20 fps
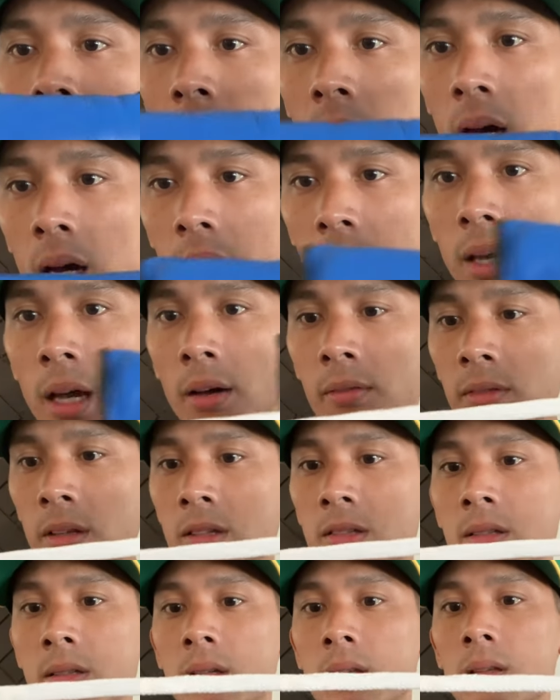You have
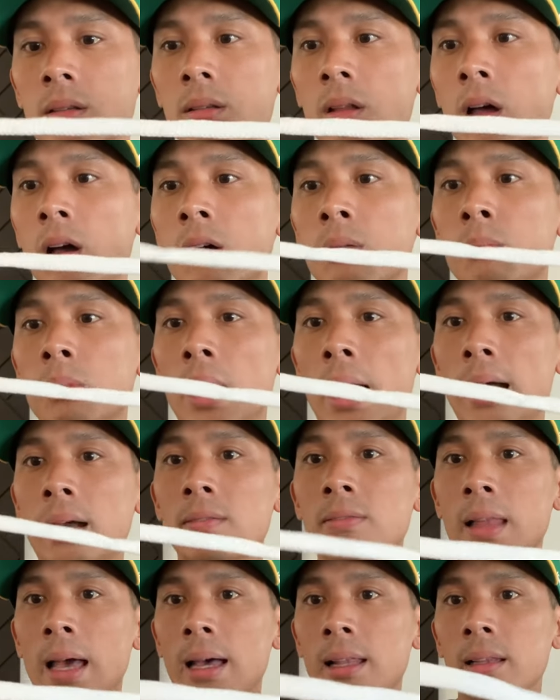these long
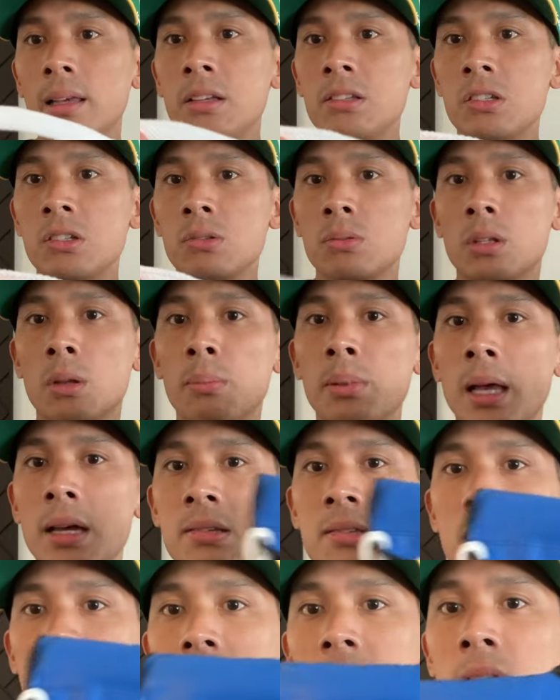black flat laces with the
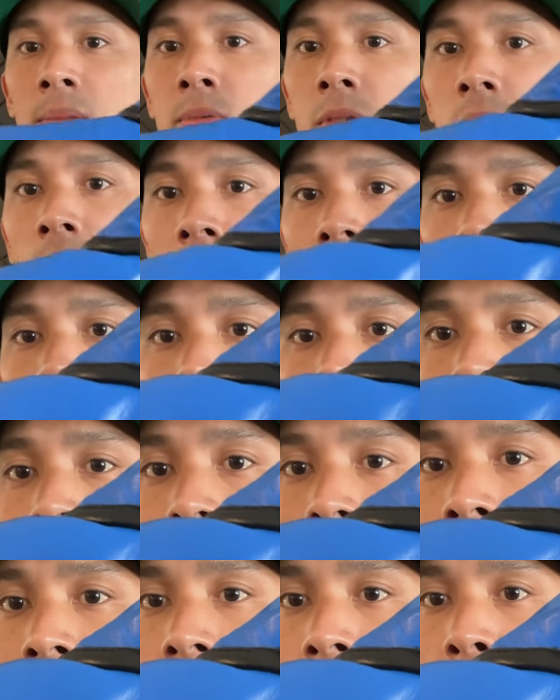plastic tips, nothing too
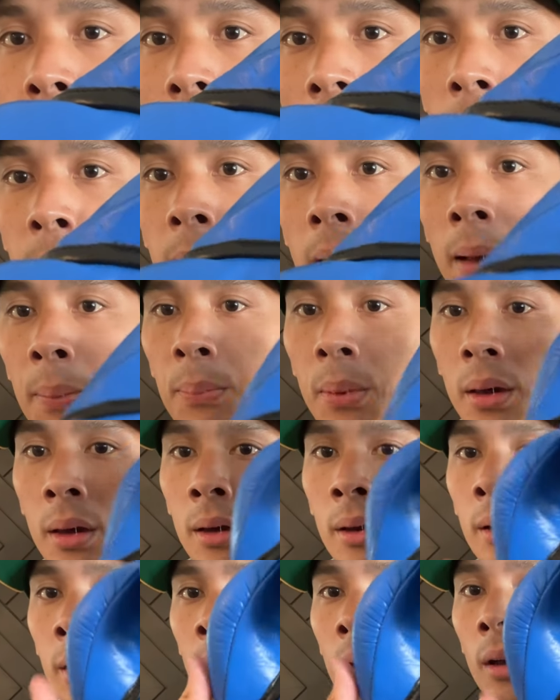crazy, black
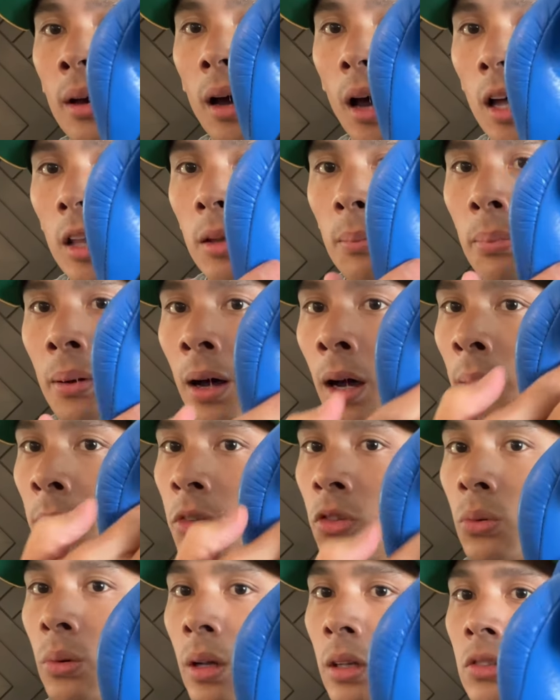piping on the
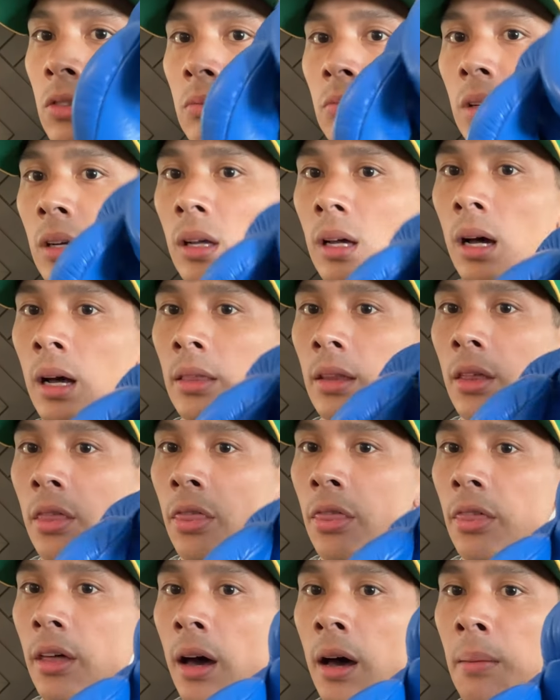palm as well as on the
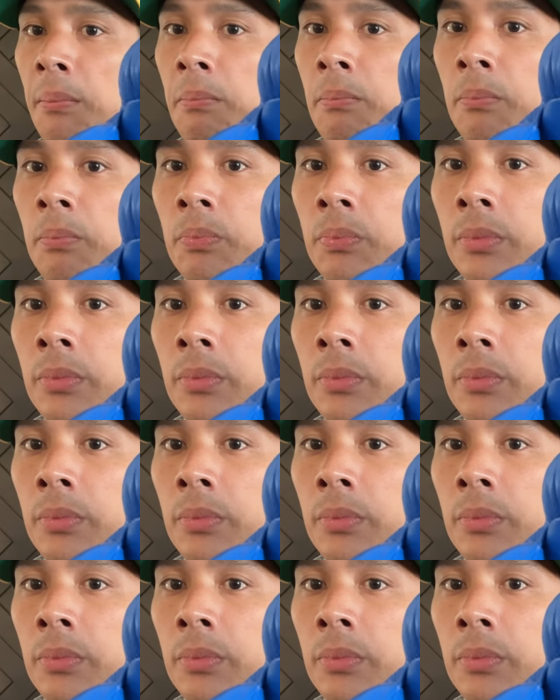thumb.